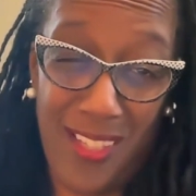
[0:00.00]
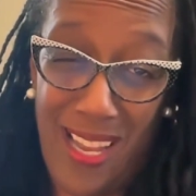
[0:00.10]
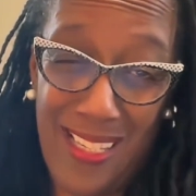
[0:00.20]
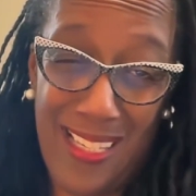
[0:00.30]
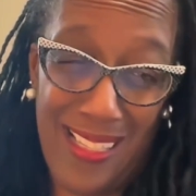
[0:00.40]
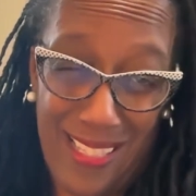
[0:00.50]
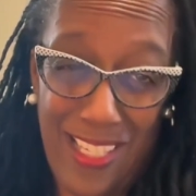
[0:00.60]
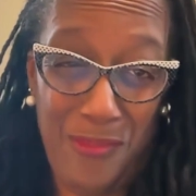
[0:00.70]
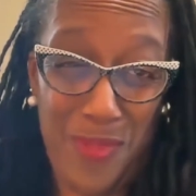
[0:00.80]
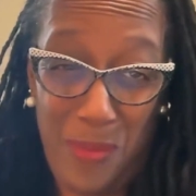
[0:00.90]
God tends to
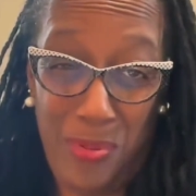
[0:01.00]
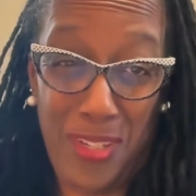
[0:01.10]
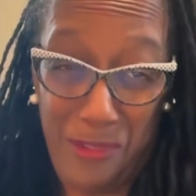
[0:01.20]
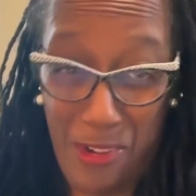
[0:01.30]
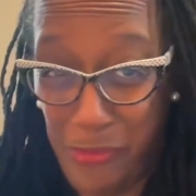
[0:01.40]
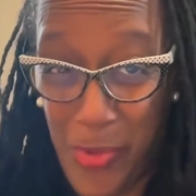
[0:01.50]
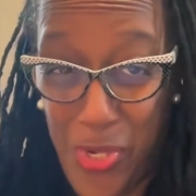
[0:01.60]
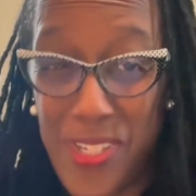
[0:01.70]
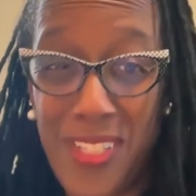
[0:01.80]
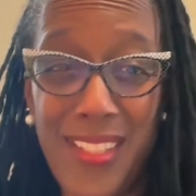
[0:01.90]
give me a pretty rough
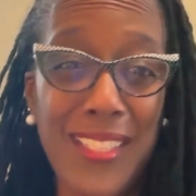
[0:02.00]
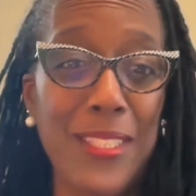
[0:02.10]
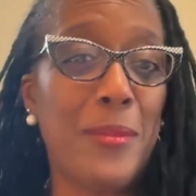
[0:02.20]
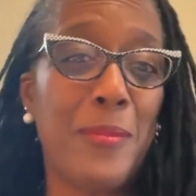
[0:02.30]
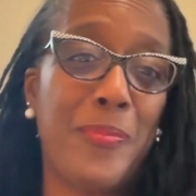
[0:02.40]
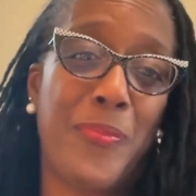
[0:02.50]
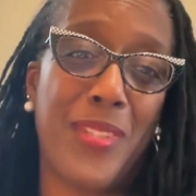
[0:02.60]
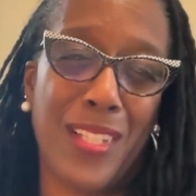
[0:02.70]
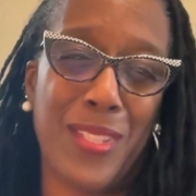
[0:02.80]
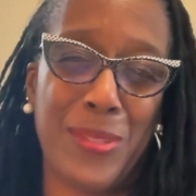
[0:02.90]
word. Um,
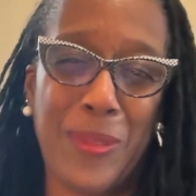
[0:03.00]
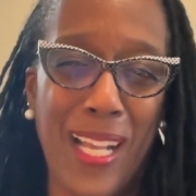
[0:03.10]
so,